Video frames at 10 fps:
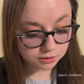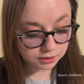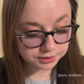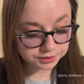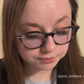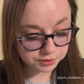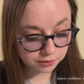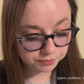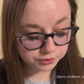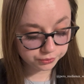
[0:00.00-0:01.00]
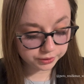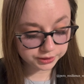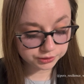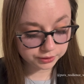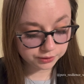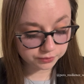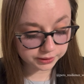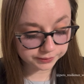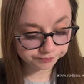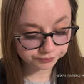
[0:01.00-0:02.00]
In September
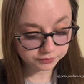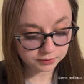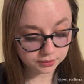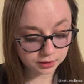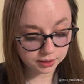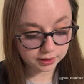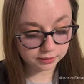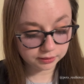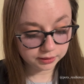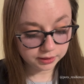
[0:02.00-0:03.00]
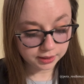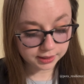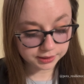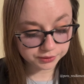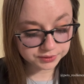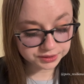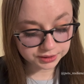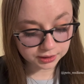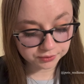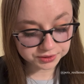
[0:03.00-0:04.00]
2021, at
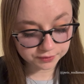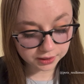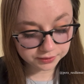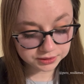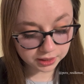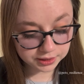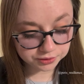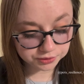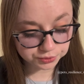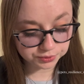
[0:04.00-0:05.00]
UNC, I was finally diagnosed